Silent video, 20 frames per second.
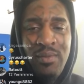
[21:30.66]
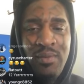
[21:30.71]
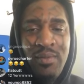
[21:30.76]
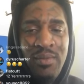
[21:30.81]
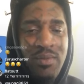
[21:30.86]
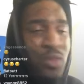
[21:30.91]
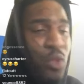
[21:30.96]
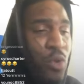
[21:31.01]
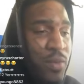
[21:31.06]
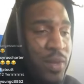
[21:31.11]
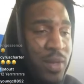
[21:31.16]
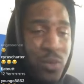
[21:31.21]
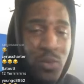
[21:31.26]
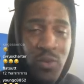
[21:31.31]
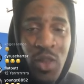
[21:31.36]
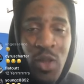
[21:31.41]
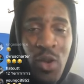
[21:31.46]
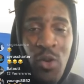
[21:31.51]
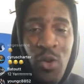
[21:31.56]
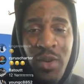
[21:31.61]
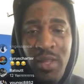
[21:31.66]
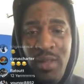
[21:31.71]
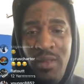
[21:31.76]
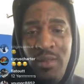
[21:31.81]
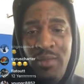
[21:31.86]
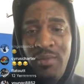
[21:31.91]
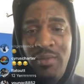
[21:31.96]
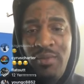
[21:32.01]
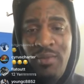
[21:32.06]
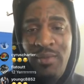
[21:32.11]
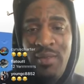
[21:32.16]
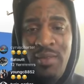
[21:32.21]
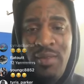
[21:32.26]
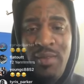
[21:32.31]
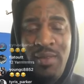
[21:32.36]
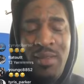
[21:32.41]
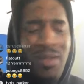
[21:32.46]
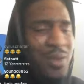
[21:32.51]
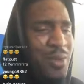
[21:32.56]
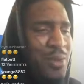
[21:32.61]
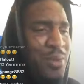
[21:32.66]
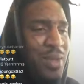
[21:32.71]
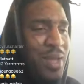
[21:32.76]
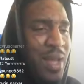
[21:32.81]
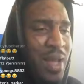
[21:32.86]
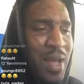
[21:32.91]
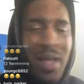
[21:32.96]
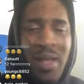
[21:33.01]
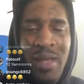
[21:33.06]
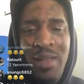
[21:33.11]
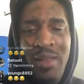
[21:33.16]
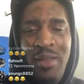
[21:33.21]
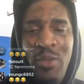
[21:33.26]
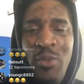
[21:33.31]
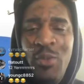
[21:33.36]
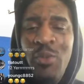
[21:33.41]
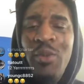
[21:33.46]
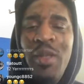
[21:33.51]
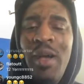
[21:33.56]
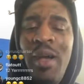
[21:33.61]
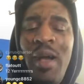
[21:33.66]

Already loaded. Oh God, you!